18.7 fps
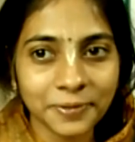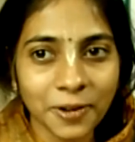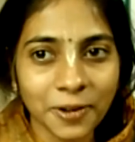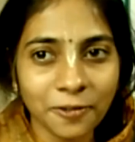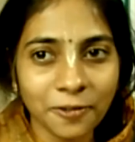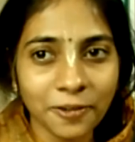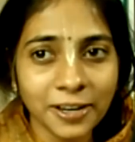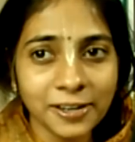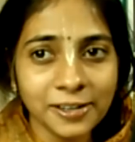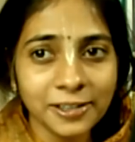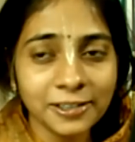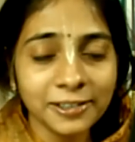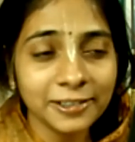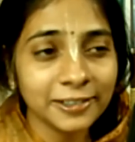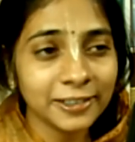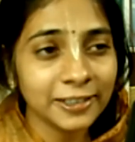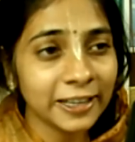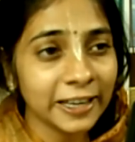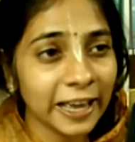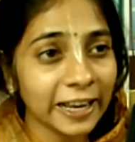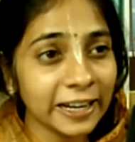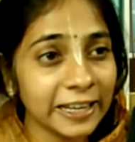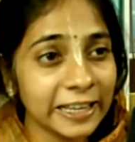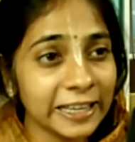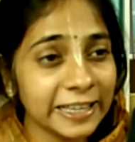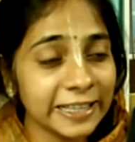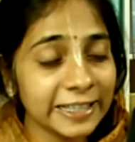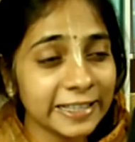offenders. And
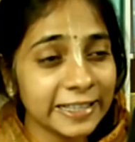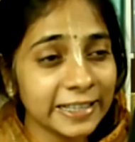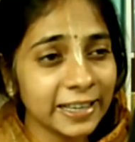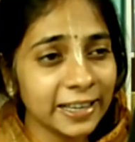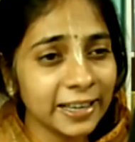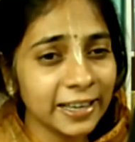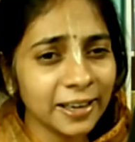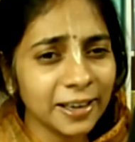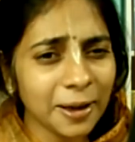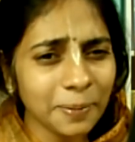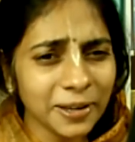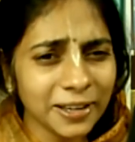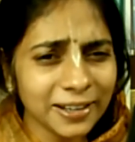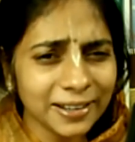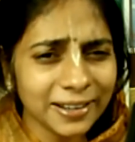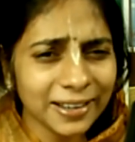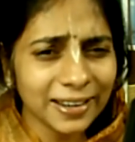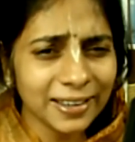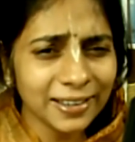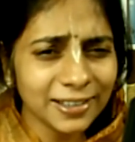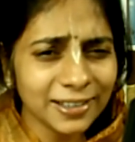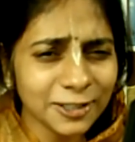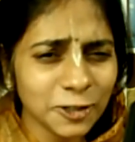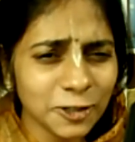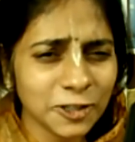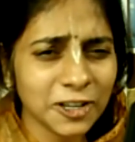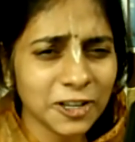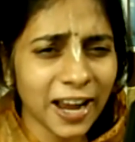he's coming and telling us
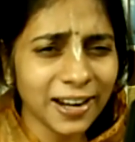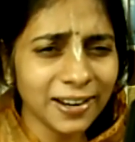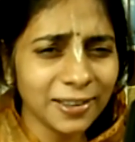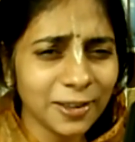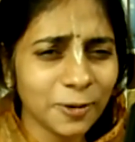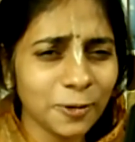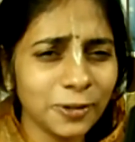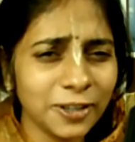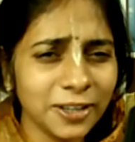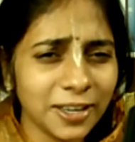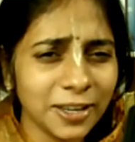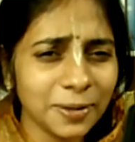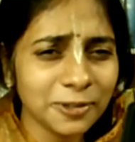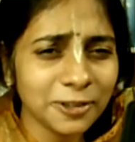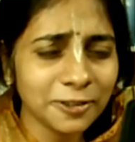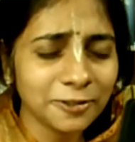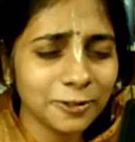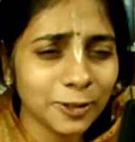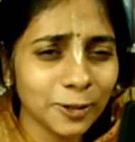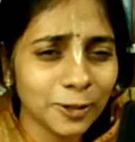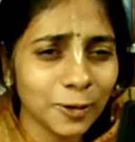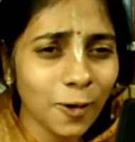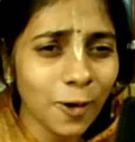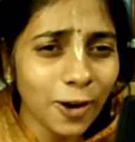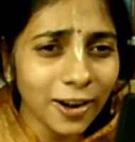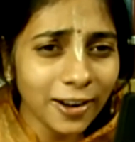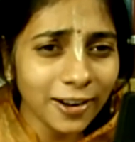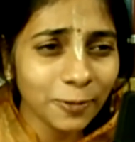to chant the holy names of the
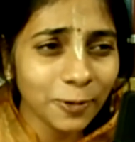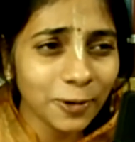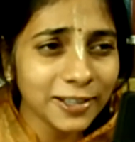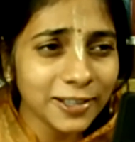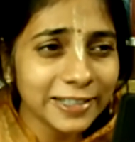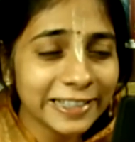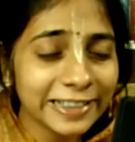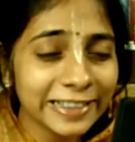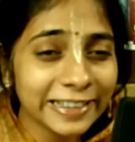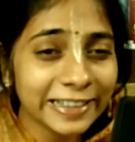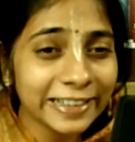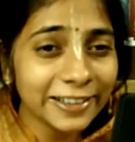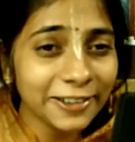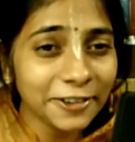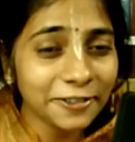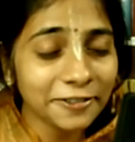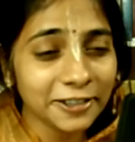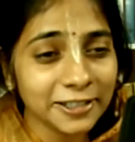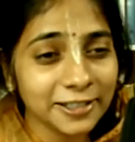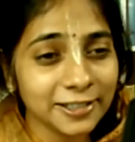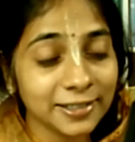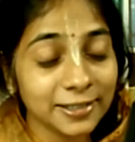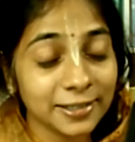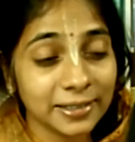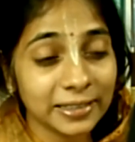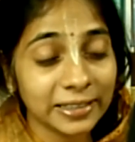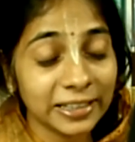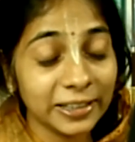Lord. What does he think of
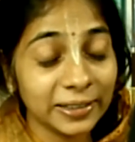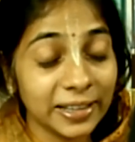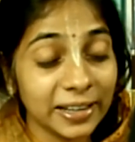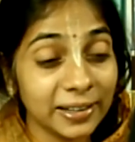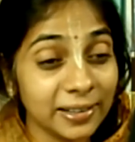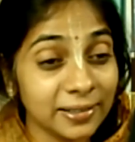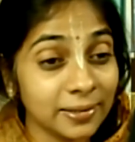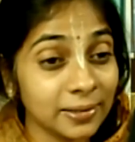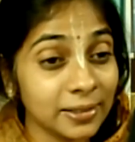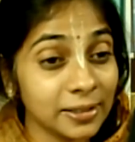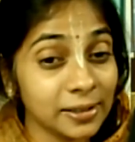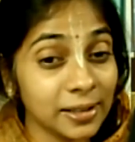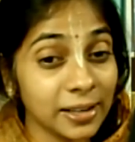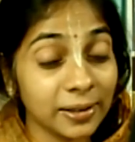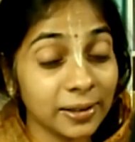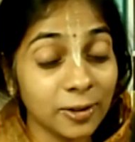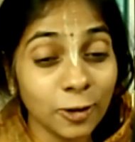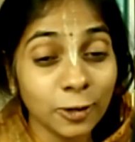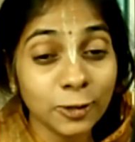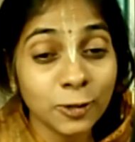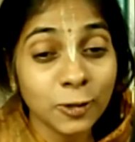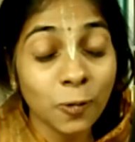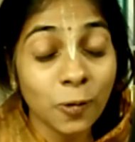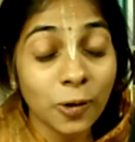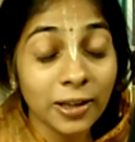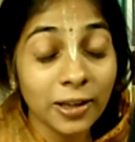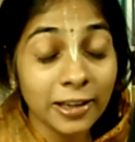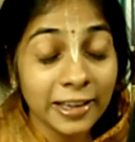us? They got
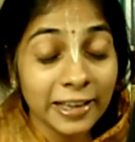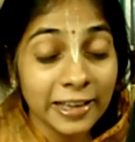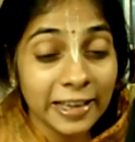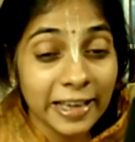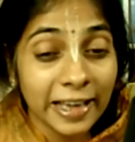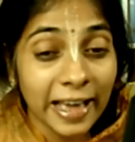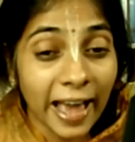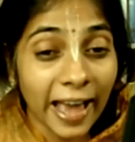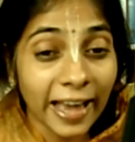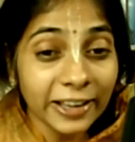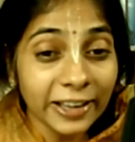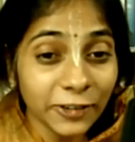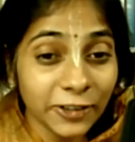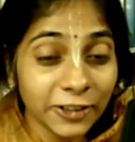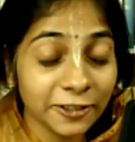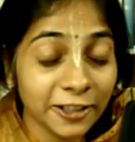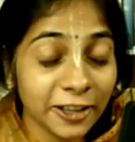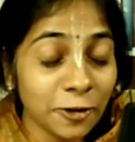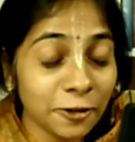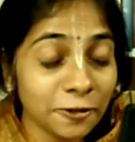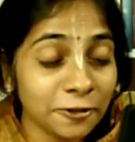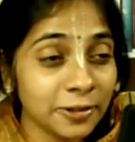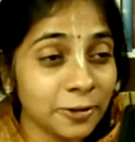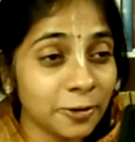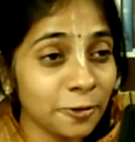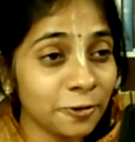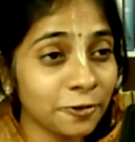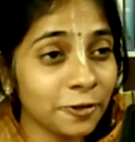so angry. They got
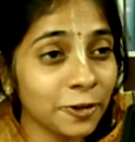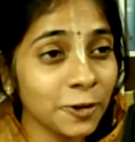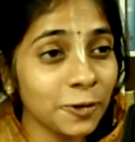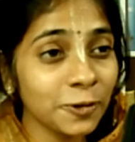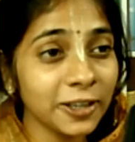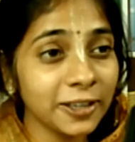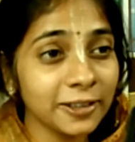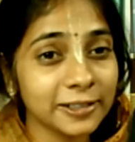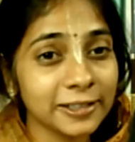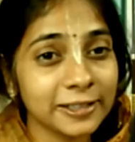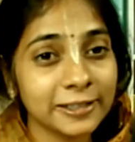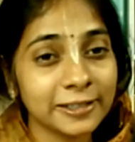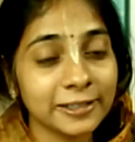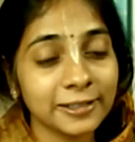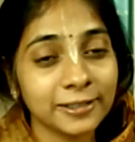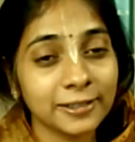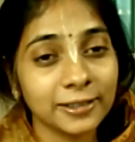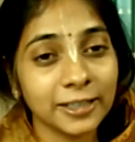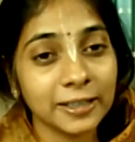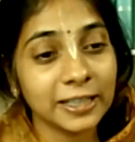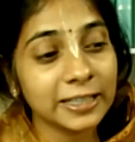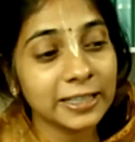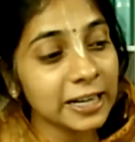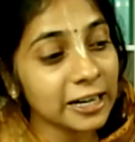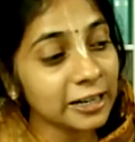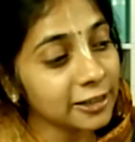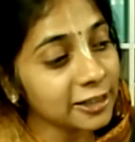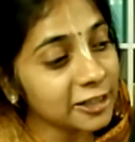so furious that they
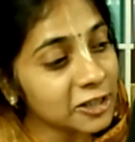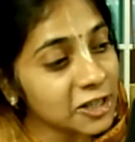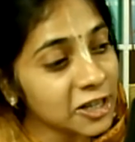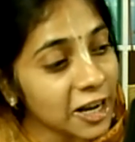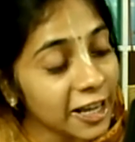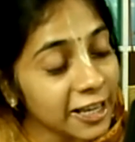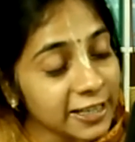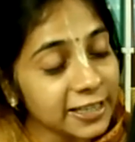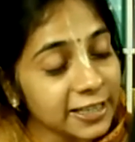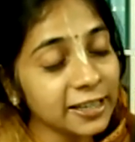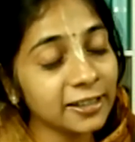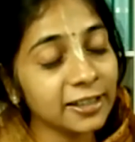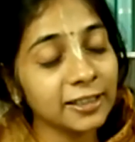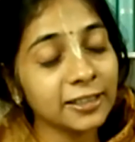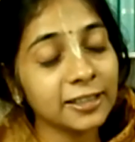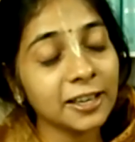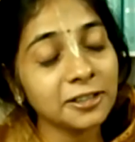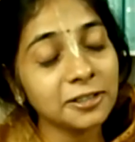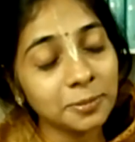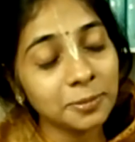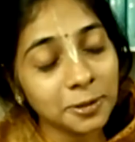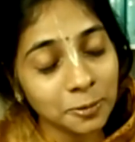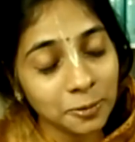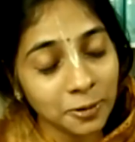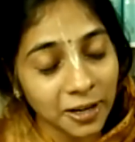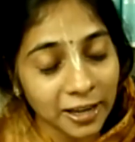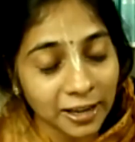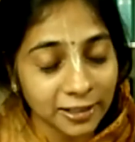started chasing Nityananda
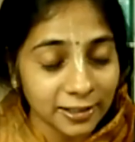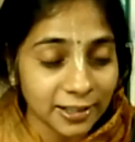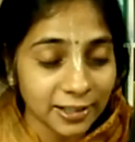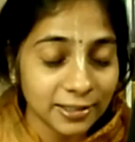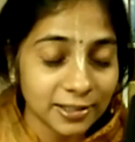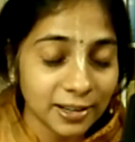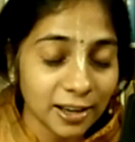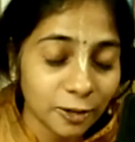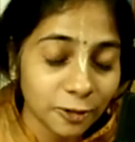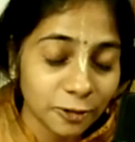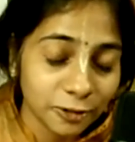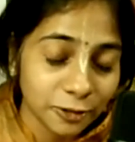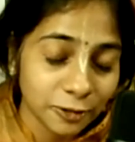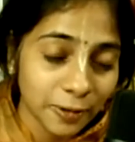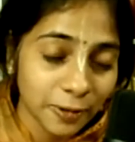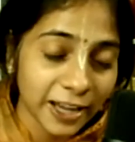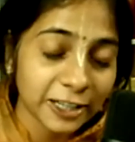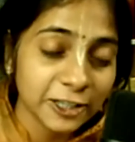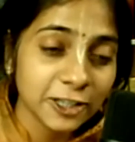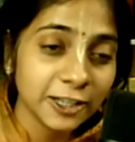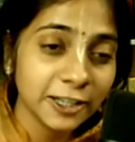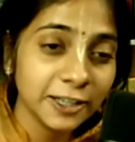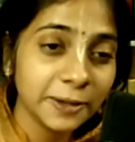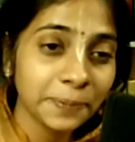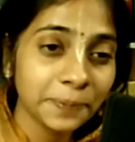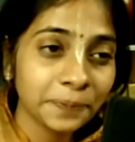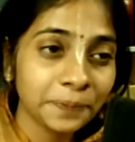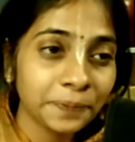Prabhu and Haridas Chakra to
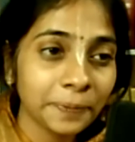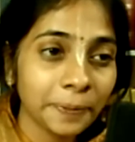actually